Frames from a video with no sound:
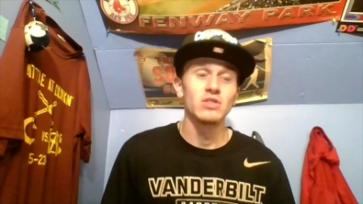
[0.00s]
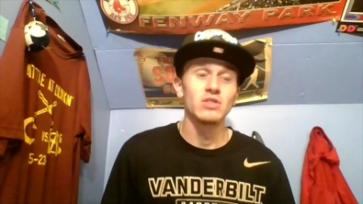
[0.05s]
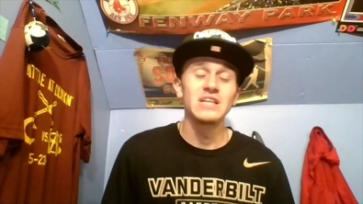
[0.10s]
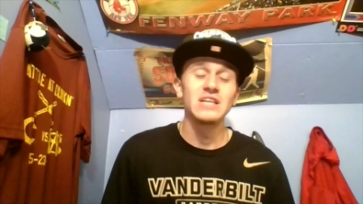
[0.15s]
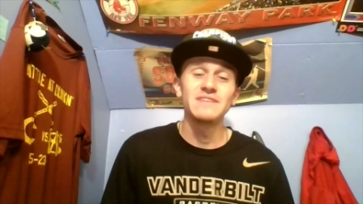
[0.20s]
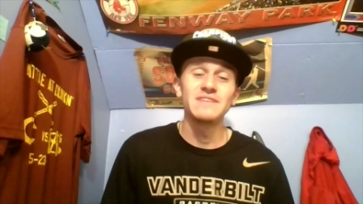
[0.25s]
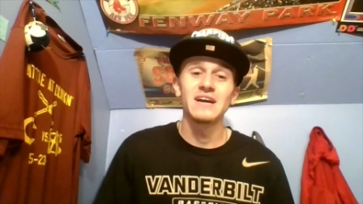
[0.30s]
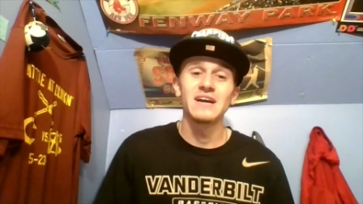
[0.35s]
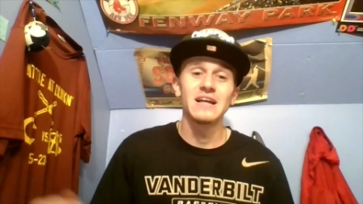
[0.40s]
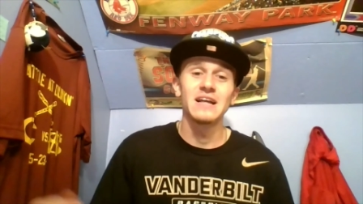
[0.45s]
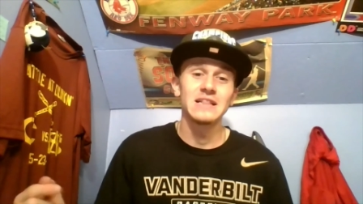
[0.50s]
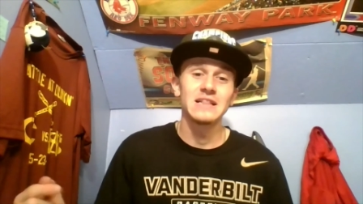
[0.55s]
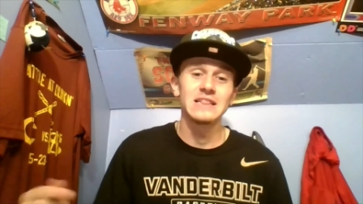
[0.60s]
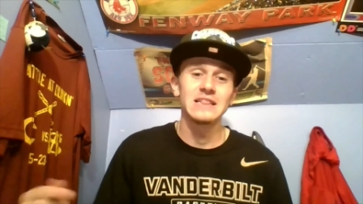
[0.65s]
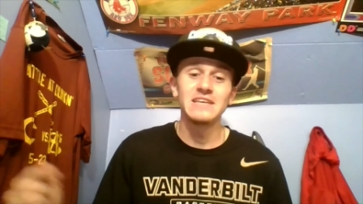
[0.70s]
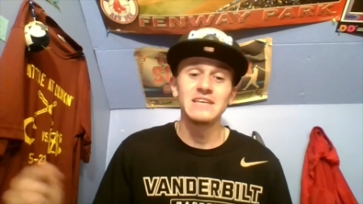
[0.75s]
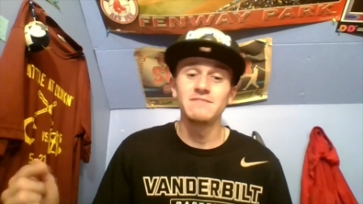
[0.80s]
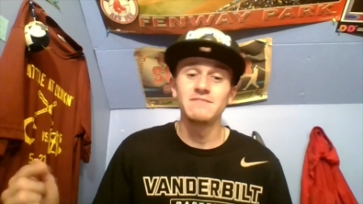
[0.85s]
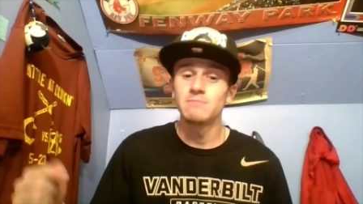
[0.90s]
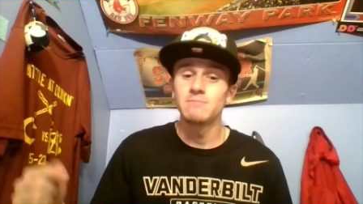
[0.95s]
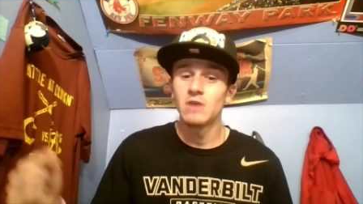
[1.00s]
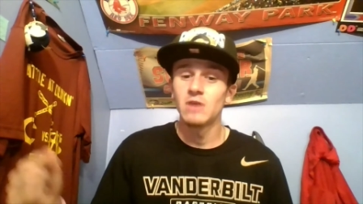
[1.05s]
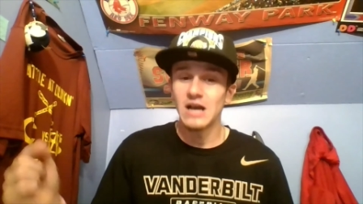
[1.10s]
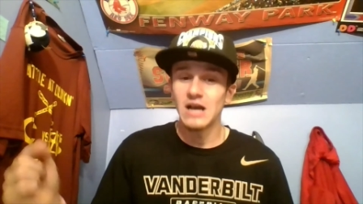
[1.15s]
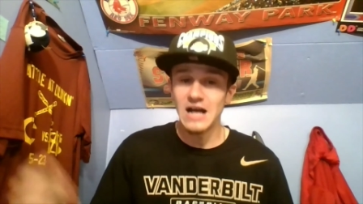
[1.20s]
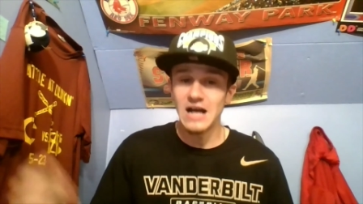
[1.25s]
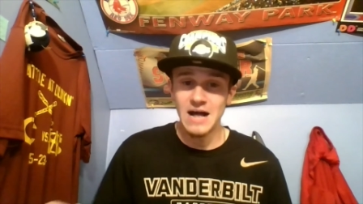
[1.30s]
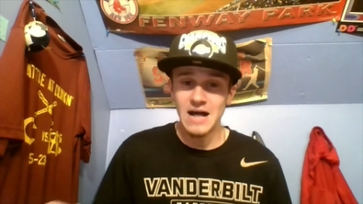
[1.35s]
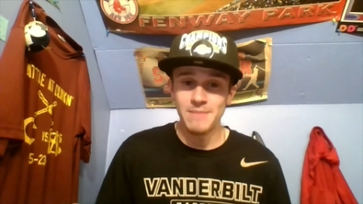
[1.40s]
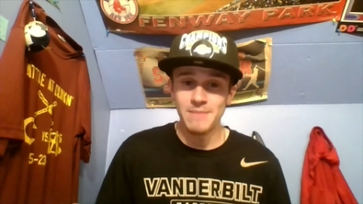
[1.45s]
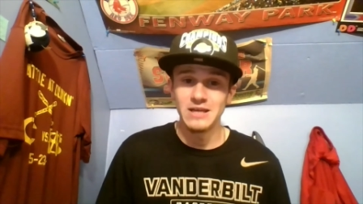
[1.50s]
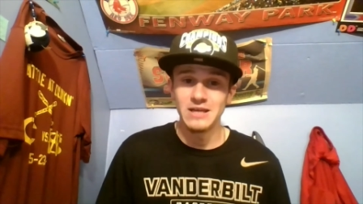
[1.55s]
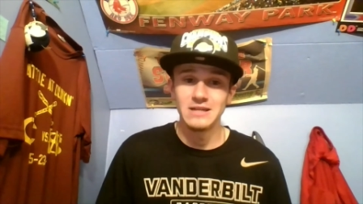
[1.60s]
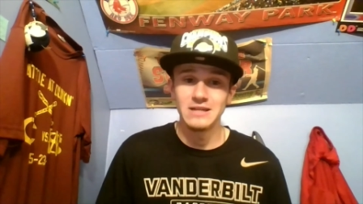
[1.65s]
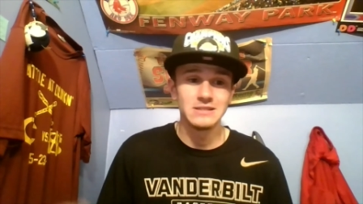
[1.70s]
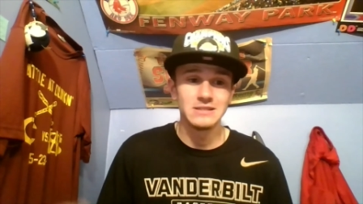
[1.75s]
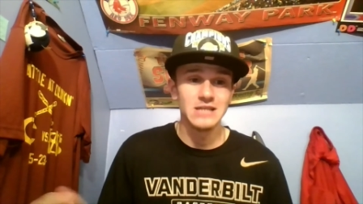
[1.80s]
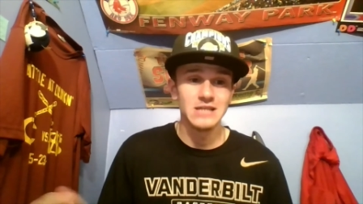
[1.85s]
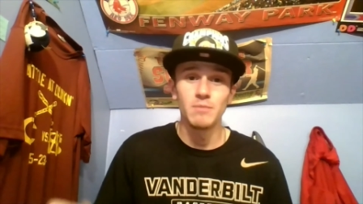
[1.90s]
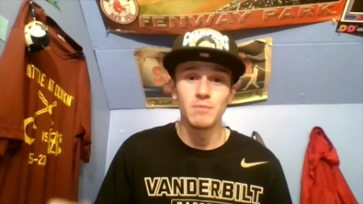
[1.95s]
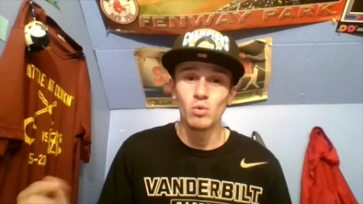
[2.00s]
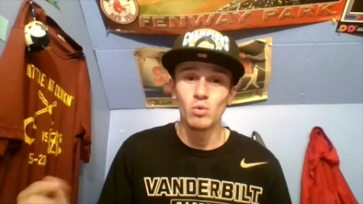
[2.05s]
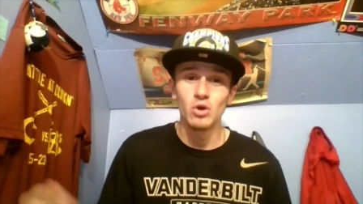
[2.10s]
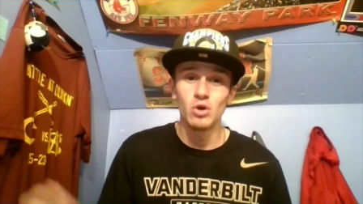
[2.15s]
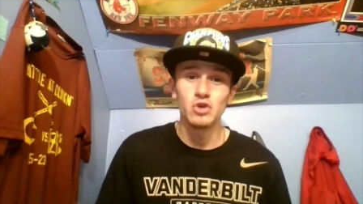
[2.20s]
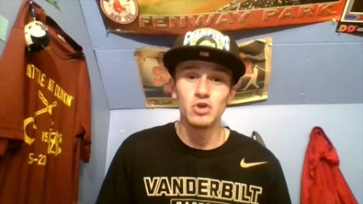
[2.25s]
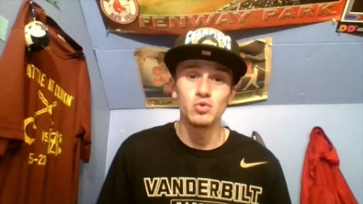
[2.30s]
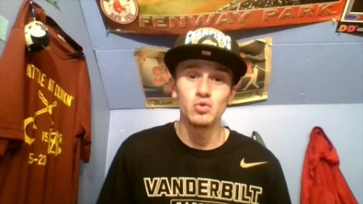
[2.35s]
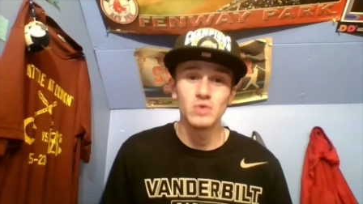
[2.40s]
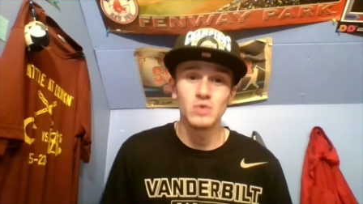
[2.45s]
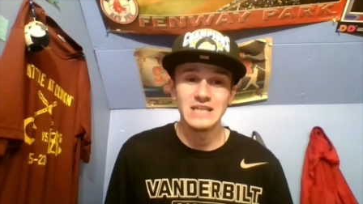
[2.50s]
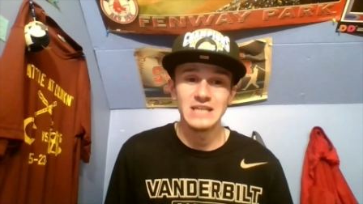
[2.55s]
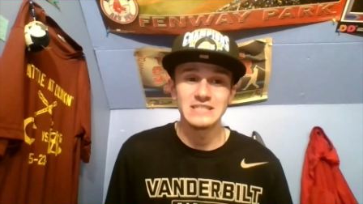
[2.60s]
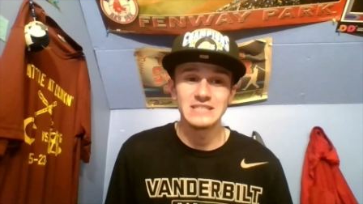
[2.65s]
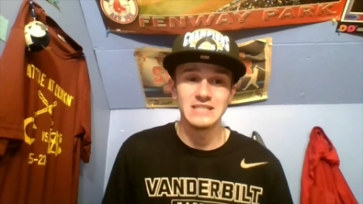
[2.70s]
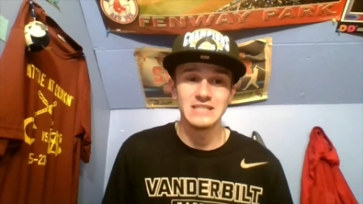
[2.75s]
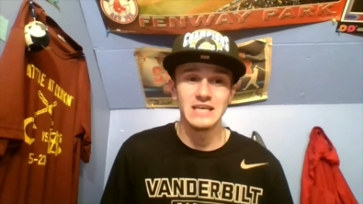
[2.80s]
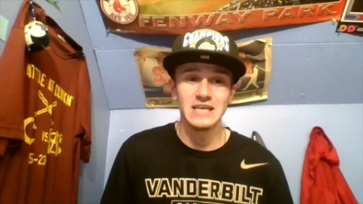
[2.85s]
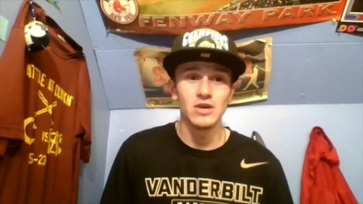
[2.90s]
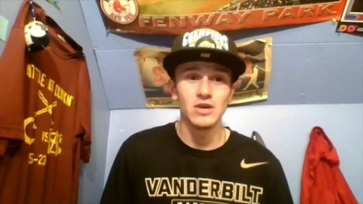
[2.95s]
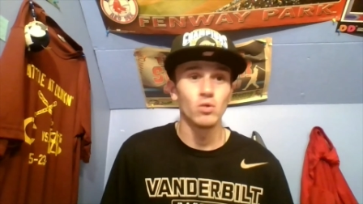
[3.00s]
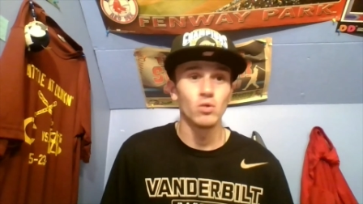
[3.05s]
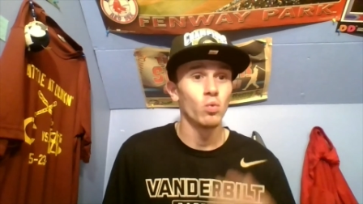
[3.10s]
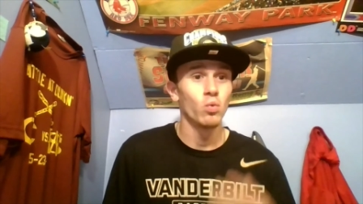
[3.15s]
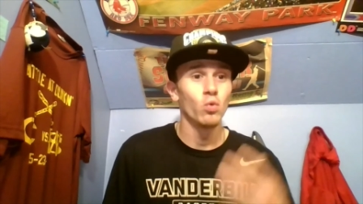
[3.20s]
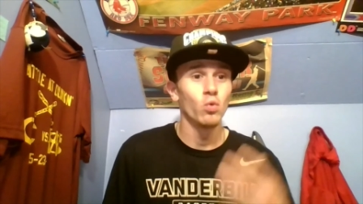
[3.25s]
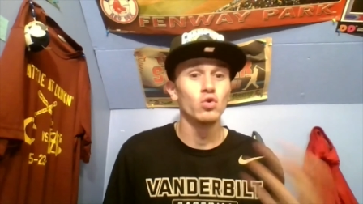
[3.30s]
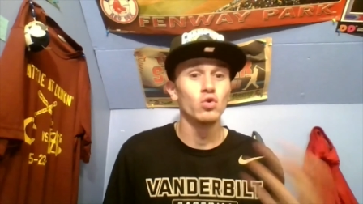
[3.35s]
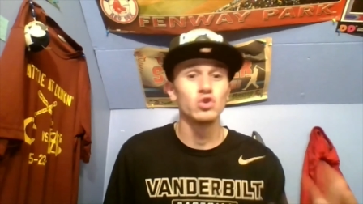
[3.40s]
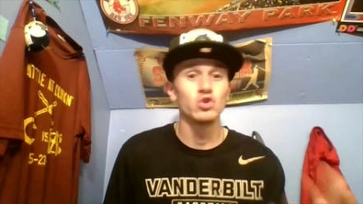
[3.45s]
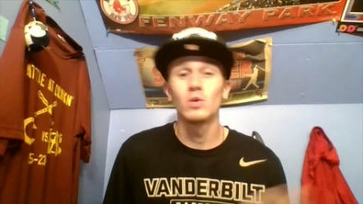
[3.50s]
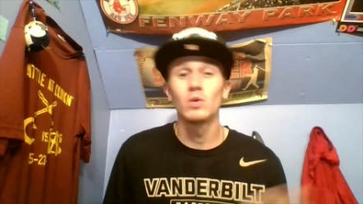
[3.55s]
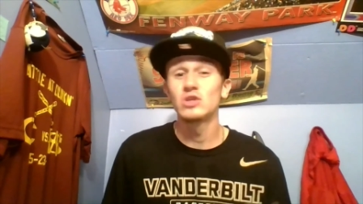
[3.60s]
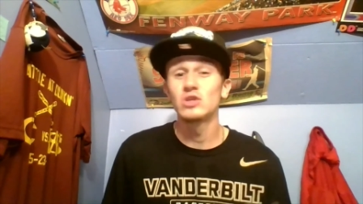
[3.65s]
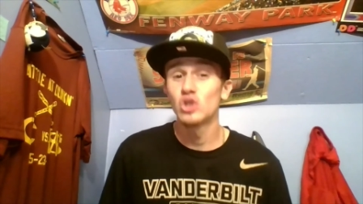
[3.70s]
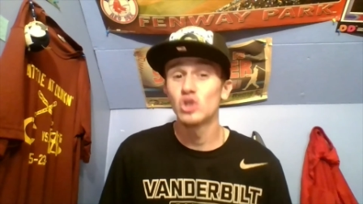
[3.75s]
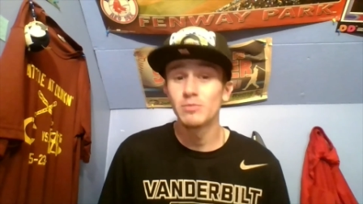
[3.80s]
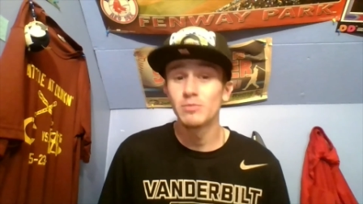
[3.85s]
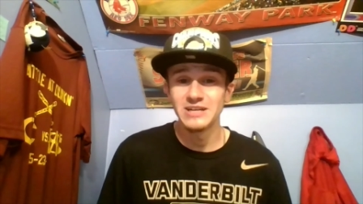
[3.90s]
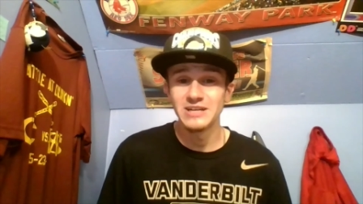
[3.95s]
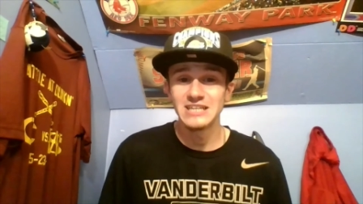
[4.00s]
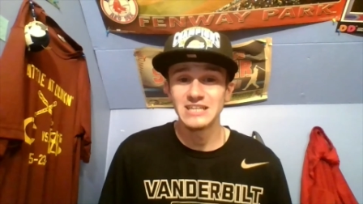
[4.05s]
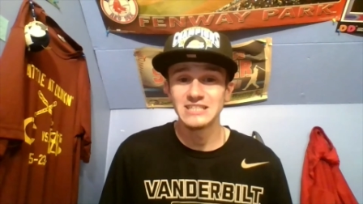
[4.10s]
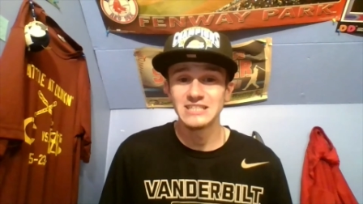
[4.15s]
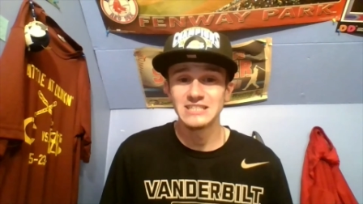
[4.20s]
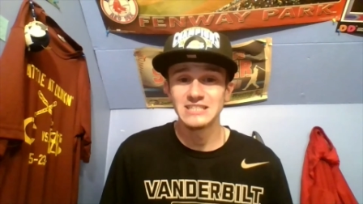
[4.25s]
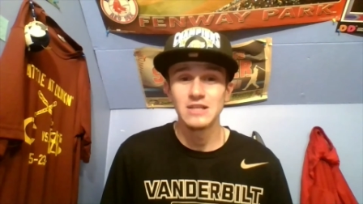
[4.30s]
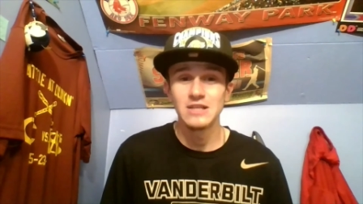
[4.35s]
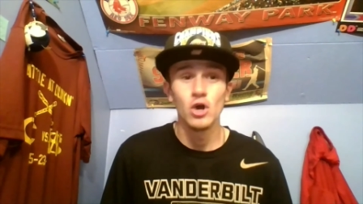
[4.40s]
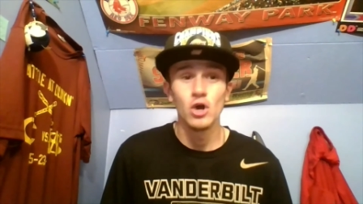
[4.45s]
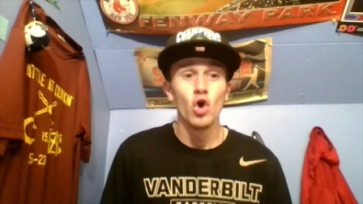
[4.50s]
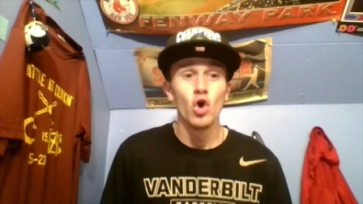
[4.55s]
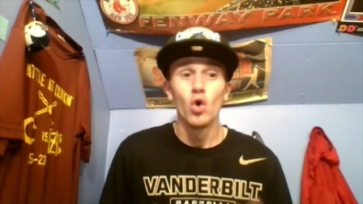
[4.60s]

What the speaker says: Leave a comment and tell me what you guys think. What's your prediction?